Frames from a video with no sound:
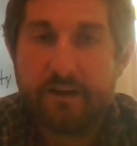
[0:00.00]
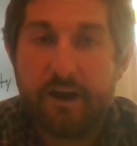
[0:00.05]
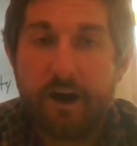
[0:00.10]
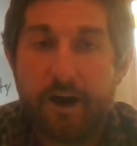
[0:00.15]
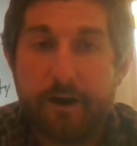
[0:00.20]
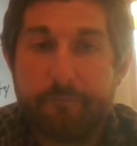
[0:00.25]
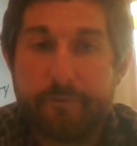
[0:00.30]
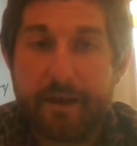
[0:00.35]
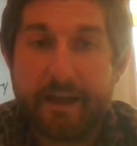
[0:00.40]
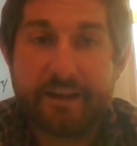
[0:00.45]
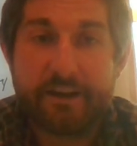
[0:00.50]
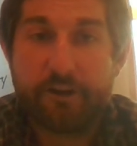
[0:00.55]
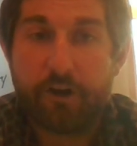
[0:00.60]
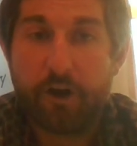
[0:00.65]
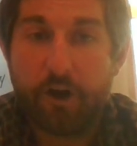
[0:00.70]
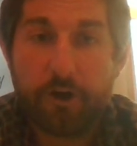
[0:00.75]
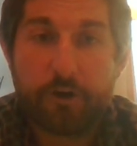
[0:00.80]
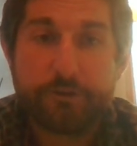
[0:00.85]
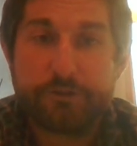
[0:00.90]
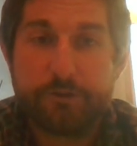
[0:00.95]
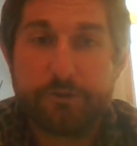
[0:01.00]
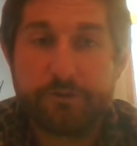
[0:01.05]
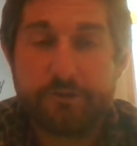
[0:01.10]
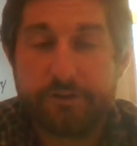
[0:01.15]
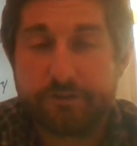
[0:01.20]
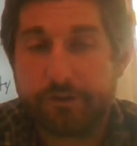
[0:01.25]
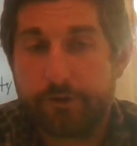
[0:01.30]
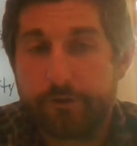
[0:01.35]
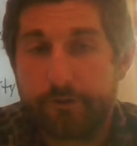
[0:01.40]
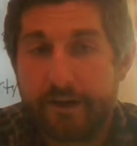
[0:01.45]
And it also
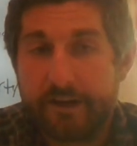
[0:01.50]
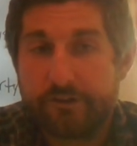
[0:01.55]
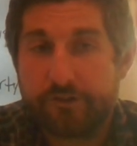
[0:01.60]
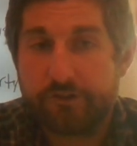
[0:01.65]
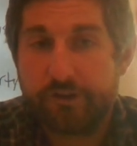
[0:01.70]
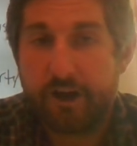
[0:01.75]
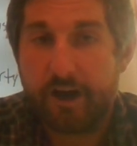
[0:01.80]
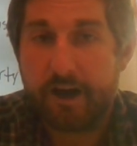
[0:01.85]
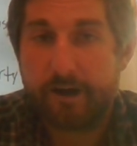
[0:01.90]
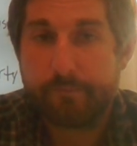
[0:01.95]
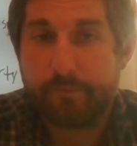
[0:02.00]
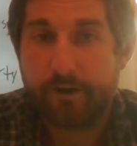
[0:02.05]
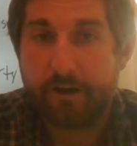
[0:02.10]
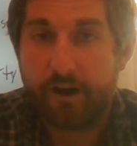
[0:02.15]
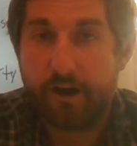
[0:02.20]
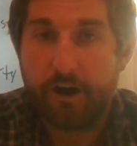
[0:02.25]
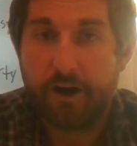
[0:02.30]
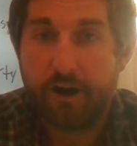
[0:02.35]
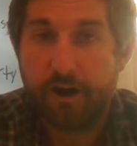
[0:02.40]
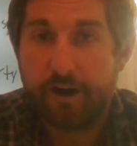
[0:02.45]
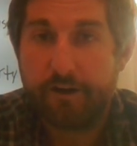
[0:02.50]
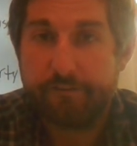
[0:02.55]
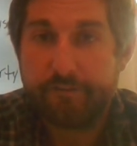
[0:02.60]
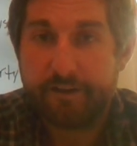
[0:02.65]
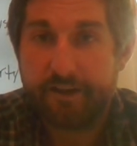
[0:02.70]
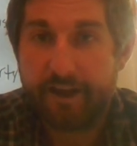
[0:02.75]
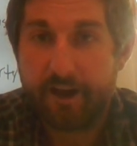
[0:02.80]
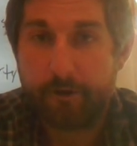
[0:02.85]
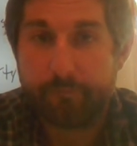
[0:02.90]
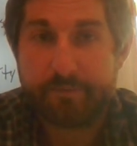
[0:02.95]
does a great job of
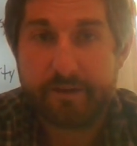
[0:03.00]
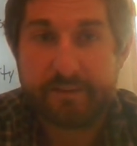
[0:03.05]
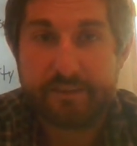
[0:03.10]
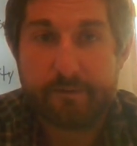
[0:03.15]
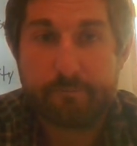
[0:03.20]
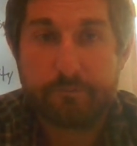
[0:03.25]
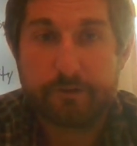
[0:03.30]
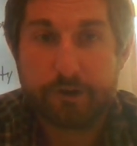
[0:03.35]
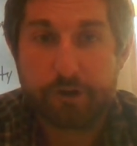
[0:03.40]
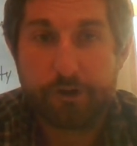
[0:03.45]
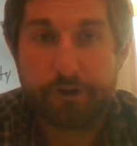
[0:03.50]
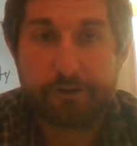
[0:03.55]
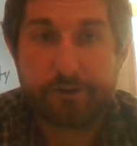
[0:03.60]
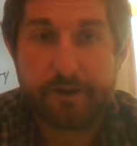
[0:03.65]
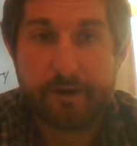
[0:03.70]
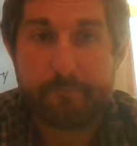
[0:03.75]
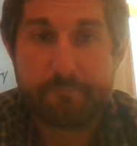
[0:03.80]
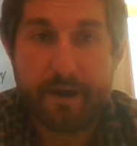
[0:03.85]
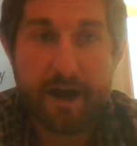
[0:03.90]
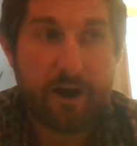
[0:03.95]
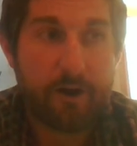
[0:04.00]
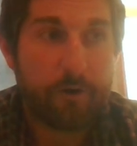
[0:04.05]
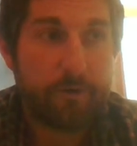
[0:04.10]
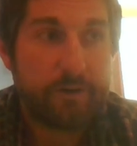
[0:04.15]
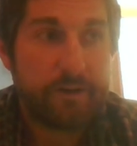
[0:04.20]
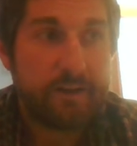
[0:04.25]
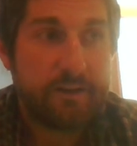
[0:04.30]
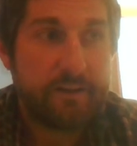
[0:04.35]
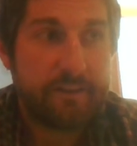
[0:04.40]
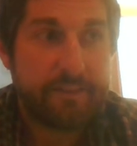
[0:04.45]
helping them learn about
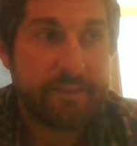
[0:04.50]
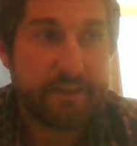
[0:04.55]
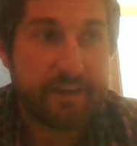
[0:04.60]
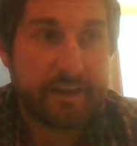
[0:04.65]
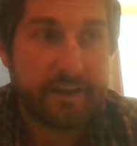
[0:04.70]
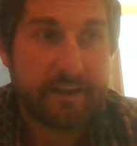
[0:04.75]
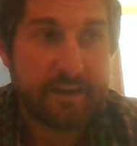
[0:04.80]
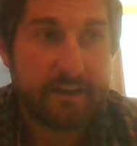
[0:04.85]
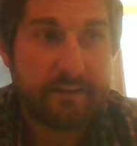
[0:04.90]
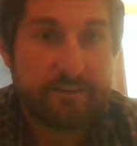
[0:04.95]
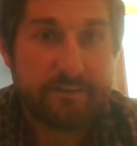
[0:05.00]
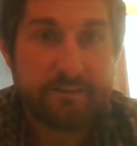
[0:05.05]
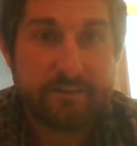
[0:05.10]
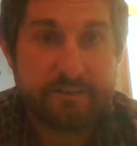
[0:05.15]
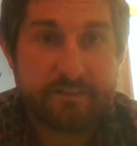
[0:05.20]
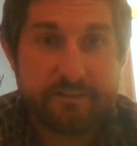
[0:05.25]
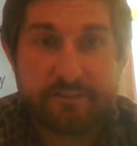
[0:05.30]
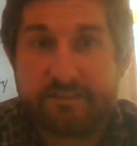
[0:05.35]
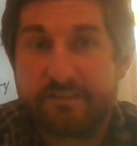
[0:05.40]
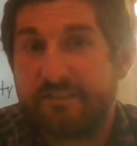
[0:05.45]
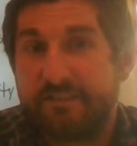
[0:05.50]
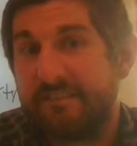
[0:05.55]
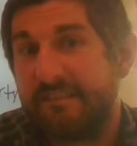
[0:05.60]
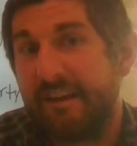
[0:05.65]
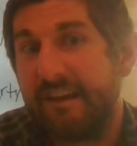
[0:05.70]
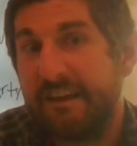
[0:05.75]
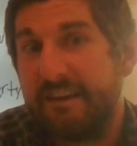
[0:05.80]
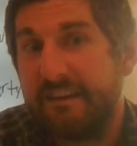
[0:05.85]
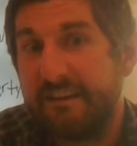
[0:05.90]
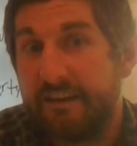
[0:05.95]
the
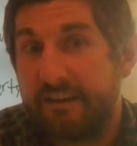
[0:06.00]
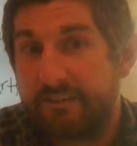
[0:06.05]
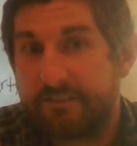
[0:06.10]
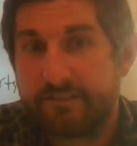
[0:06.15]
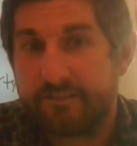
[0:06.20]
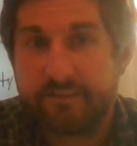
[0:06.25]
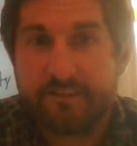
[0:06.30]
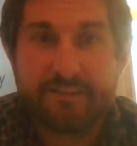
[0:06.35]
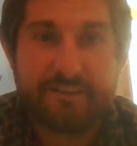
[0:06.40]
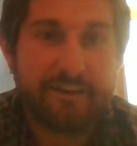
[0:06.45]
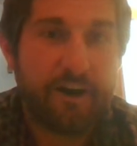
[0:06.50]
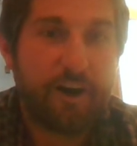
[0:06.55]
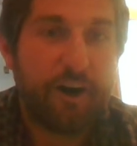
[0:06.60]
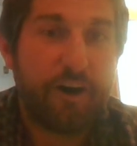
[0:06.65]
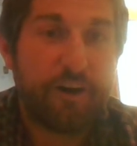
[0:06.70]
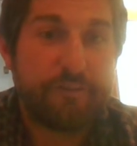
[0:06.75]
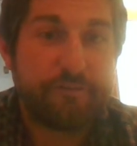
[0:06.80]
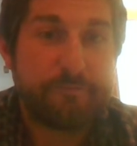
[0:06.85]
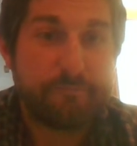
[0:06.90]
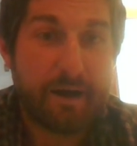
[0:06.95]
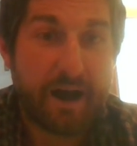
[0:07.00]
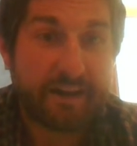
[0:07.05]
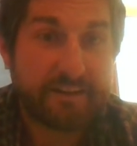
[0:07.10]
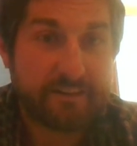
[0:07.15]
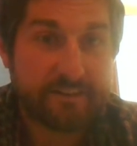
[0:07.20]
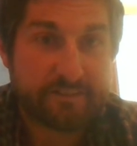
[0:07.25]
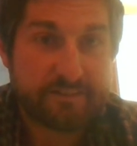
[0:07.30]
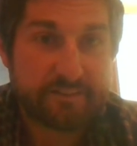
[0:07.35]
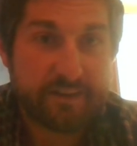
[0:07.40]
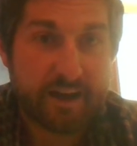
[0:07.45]
stickiness of
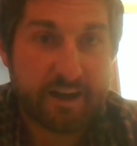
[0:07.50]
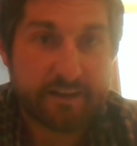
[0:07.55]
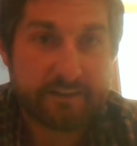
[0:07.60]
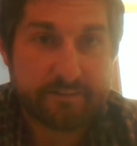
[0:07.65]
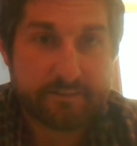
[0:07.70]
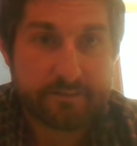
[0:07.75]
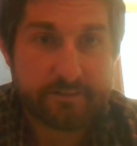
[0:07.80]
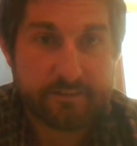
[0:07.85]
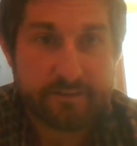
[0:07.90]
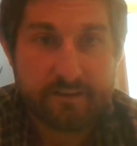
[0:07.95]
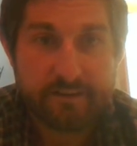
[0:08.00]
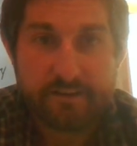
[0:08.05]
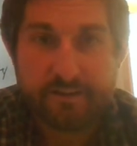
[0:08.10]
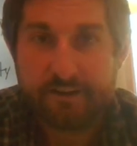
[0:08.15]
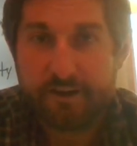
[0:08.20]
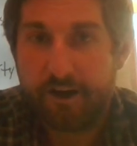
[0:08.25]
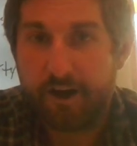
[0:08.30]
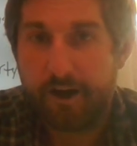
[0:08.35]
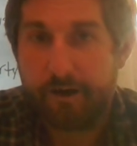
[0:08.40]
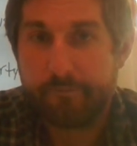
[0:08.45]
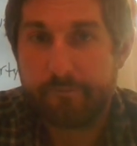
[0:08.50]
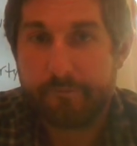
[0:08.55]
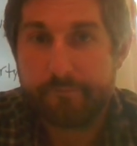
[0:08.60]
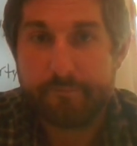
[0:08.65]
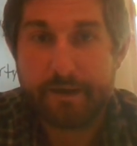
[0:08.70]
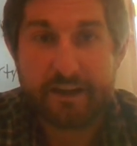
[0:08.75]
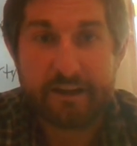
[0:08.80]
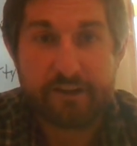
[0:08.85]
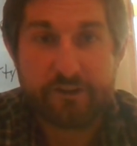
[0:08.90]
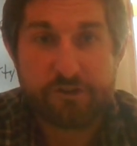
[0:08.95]
minus signs,
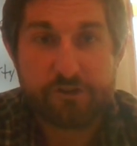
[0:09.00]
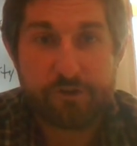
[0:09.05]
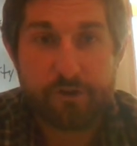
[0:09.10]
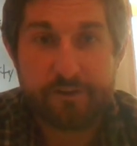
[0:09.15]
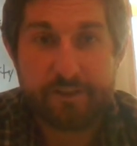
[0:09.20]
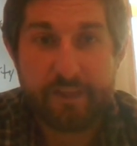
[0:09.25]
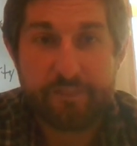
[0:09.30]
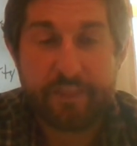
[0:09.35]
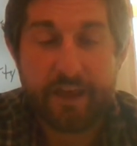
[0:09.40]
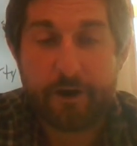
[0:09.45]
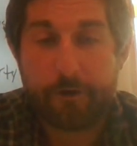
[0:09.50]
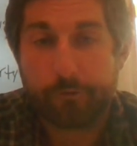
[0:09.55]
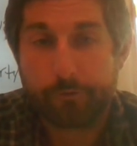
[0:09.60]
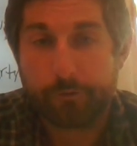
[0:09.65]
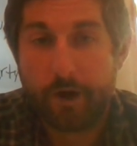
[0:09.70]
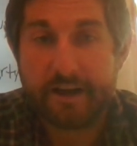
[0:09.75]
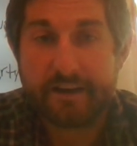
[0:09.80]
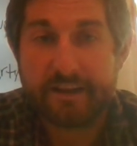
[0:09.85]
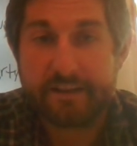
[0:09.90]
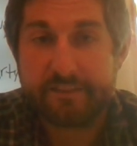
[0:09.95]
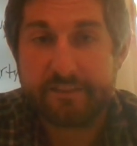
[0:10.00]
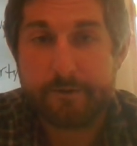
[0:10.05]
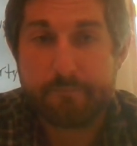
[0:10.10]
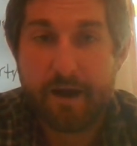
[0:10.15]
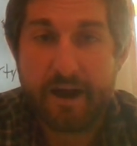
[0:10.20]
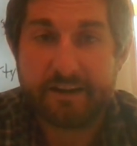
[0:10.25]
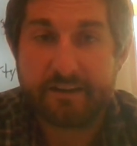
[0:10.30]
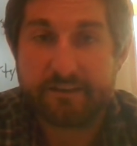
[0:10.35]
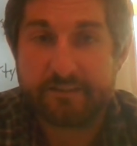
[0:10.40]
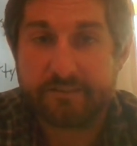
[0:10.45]
making sure that they are writing the
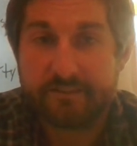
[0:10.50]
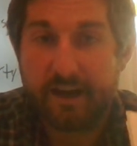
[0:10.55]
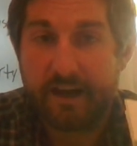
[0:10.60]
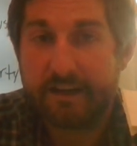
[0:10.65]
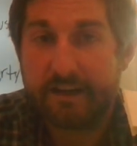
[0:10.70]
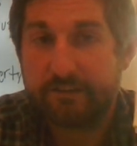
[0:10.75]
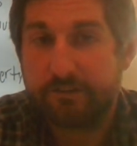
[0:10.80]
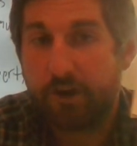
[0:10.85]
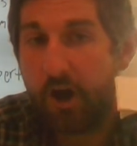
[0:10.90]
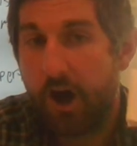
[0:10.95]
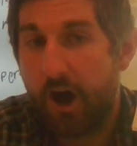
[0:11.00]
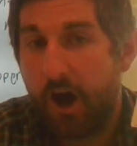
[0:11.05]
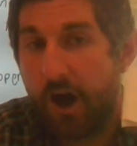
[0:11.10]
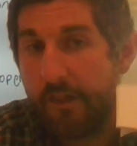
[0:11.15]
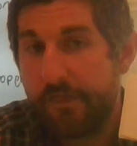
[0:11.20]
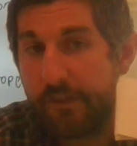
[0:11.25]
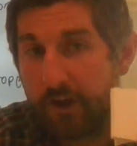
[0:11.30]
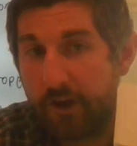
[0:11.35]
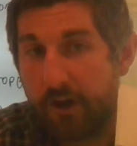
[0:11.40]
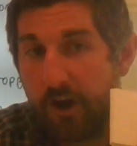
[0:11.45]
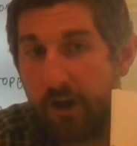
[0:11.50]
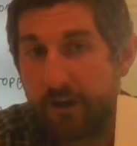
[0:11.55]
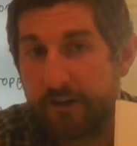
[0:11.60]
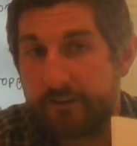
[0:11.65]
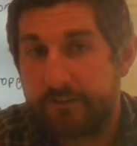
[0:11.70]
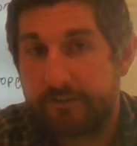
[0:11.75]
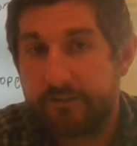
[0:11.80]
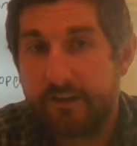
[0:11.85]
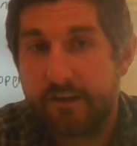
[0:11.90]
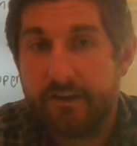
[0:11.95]
minus signs on the
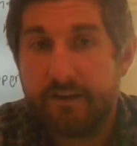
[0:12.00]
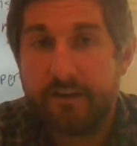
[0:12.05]
cards